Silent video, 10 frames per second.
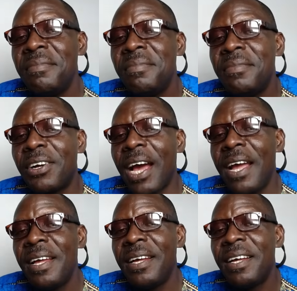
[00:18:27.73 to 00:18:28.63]
All right?
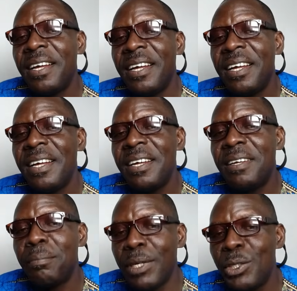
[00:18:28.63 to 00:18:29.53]

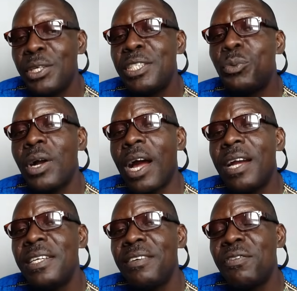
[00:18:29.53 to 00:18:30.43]
Majority will carry
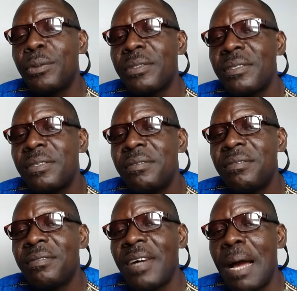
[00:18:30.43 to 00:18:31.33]
the vote.
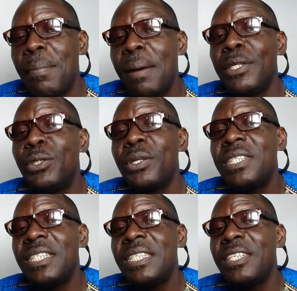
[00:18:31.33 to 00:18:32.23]
And by
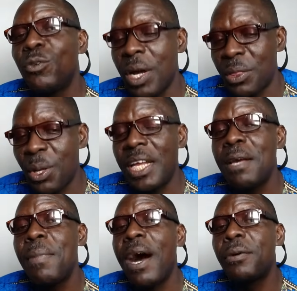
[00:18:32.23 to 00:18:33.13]
majority, we are talking
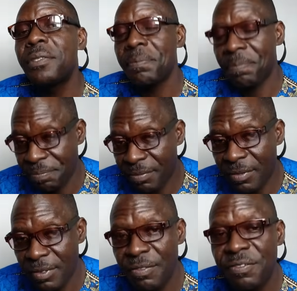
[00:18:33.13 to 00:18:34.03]
about
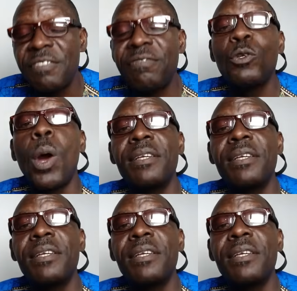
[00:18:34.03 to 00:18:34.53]
51.